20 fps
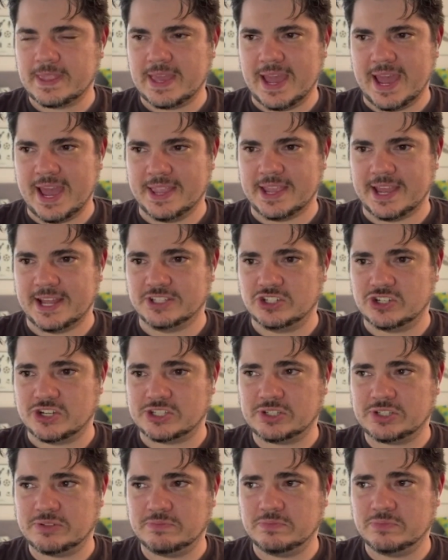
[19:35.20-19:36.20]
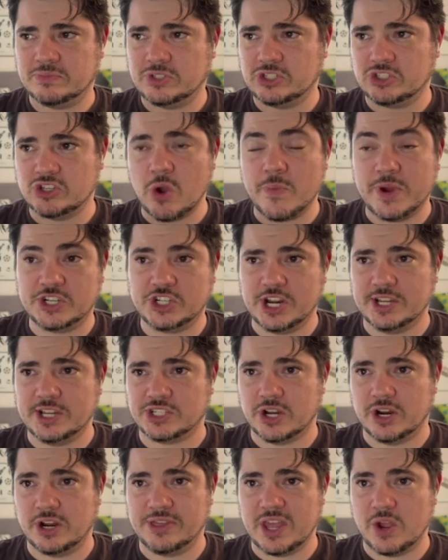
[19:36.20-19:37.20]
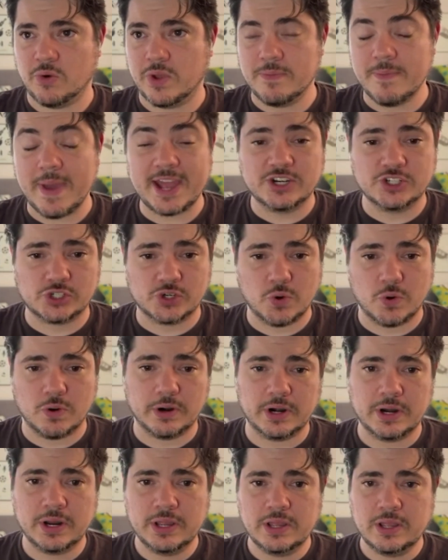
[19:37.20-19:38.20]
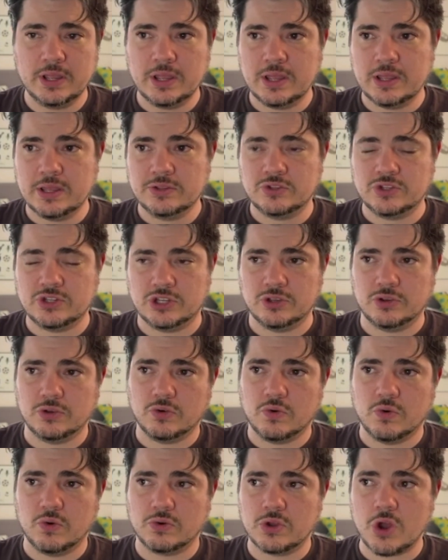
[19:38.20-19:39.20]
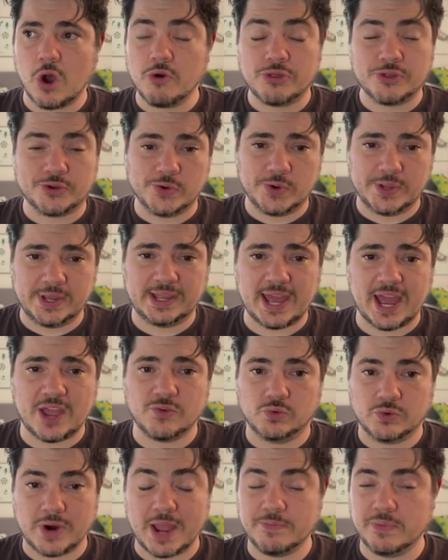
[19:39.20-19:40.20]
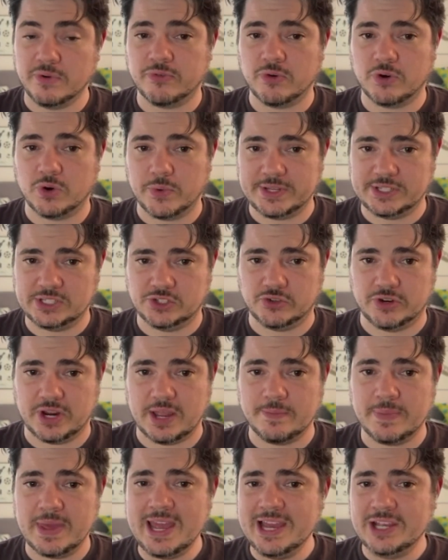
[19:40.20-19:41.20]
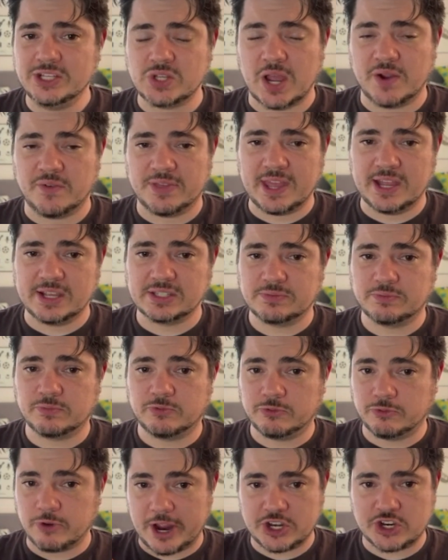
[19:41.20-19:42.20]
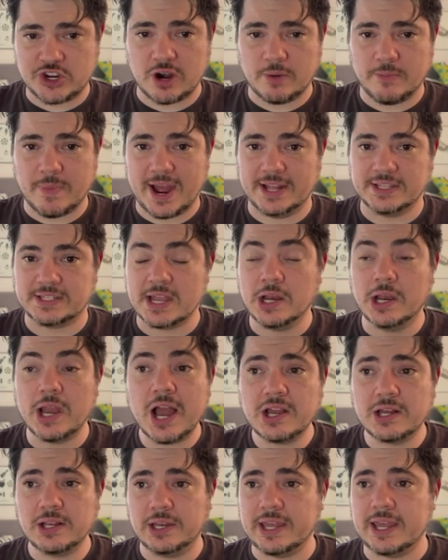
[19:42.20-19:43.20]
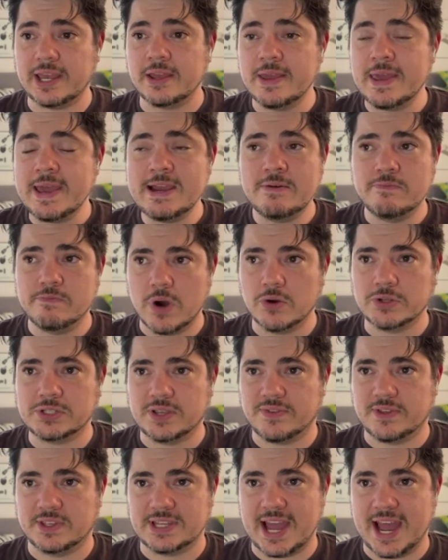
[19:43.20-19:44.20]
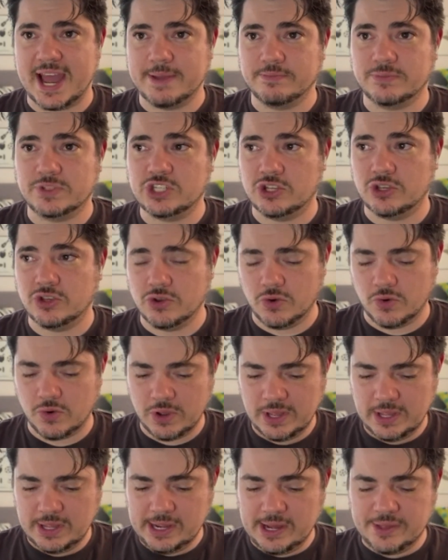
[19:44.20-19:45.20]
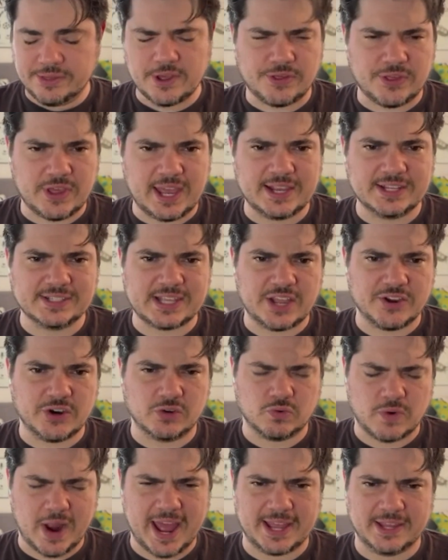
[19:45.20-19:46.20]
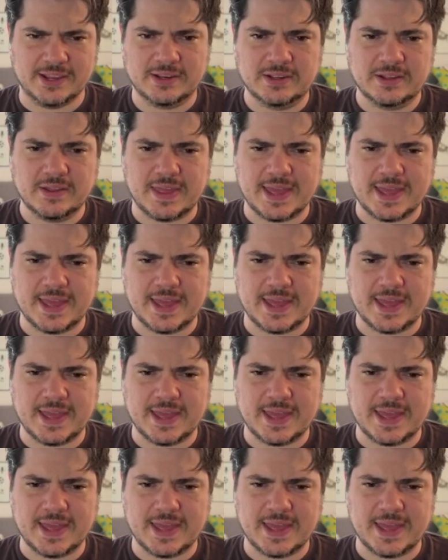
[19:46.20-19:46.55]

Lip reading: And it's just so much easier. And then we make sure to go through it again right before we stream so everything's fresh in our minds. And luckily, most of the time, too, the things that are red